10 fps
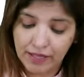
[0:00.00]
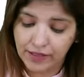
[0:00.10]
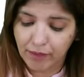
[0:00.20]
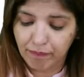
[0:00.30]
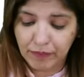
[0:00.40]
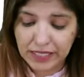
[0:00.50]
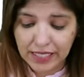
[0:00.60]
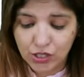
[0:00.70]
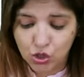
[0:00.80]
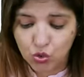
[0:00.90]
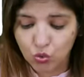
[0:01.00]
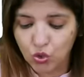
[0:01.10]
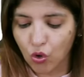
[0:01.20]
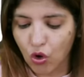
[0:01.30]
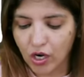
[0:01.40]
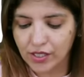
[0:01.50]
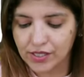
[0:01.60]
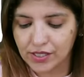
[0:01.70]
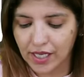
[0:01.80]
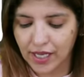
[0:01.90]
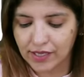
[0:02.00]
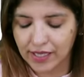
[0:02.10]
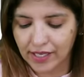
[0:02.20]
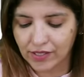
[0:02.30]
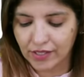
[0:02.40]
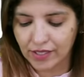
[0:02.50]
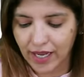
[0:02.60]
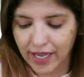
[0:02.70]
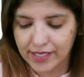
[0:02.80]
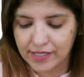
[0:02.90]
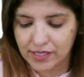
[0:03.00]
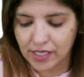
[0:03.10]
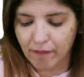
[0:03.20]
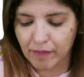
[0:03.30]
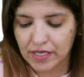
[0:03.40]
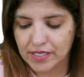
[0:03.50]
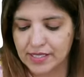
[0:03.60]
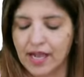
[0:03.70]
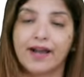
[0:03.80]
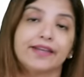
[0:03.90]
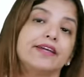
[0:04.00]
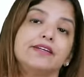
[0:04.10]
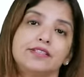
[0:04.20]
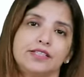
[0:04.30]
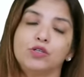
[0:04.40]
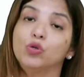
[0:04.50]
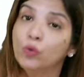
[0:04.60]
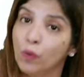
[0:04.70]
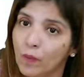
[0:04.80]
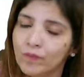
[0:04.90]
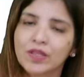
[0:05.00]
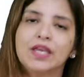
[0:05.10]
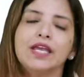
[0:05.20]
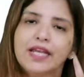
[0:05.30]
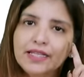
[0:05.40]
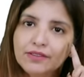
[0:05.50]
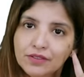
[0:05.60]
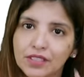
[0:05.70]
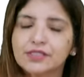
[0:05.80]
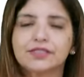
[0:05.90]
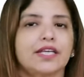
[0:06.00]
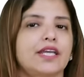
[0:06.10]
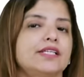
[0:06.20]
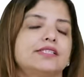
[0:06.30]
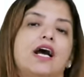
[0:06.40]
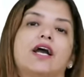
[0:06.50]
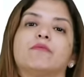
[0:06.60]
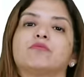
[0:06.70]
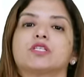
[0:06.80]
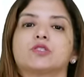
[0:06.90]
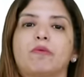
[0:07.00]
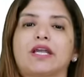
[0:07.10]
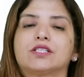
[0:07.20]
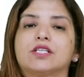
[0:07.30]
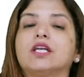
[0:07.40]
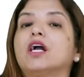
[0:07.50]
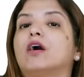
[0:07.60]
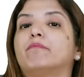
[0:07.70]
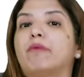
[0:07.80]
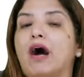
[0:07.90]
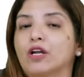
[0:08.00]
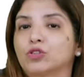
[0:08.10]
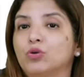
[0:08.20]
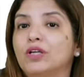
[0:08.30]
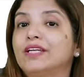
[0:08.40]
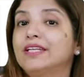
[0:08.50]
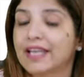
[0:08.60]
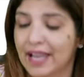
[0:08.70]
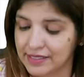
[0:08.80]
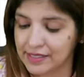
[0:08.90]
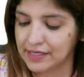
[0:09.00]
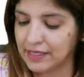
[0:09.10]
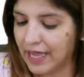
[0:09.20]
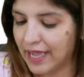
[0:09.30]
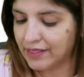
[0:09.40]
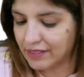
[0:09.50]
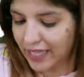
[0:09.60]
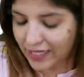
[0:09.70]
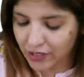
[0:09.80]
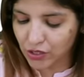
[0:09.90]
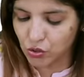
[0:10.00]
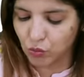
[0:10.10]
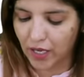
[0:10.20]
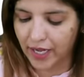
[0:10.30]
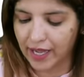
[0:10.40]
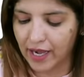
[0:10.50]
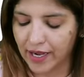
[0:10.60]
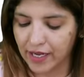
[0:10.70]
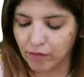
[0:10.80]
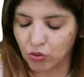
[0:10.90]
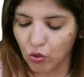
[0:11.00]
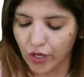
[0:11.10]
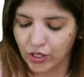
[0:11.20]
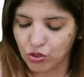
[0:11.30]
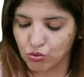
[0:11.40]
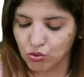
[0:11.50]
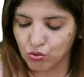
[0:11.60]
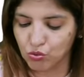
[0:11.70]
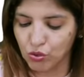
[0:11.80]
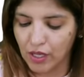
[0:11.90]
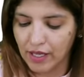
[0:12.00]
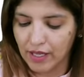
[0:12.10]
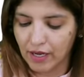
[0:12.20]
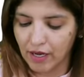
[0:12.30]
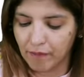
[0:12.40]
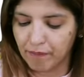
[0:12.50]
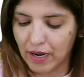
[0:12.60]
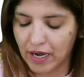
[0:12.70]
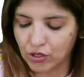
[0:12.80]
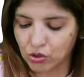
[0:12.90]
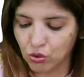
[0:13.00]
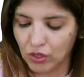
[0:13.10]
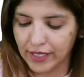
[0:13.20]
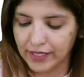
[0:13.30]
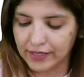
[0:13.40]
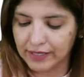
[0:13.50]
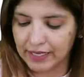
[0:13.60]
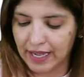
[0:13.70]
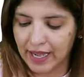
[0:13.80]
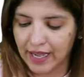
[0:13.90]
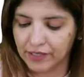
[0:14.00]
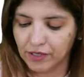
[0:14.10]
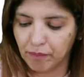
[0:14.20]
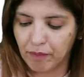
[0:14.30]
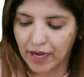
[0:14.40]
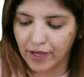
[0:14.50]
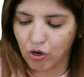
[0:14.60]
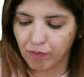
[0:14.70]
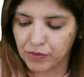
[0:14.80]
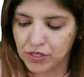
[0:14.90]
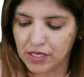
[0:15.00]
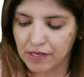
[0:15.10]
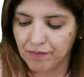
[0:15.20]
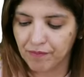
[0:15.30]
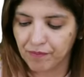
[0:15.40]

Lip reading: then please do not say that the next step is IND. No. In this case, I am suspecting a Bartholin cancer, and that is why I am going to do a Bartholin gland biopsy.